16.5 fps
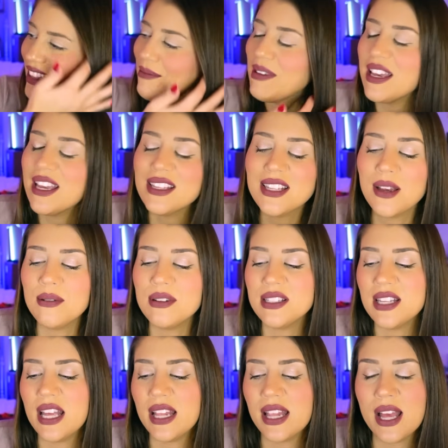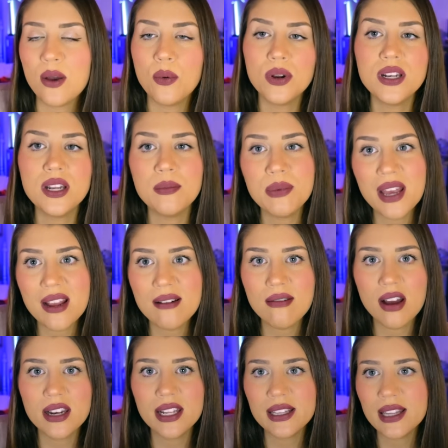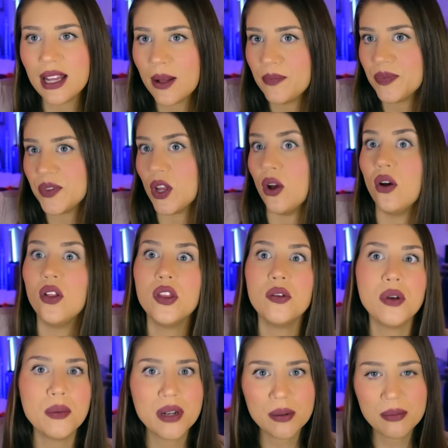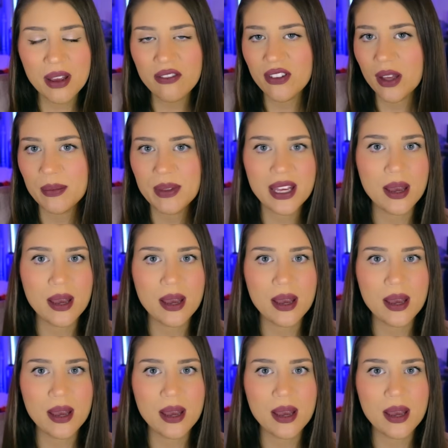Because I was saying, like, wouldn't it be ironic, like, all the women in my family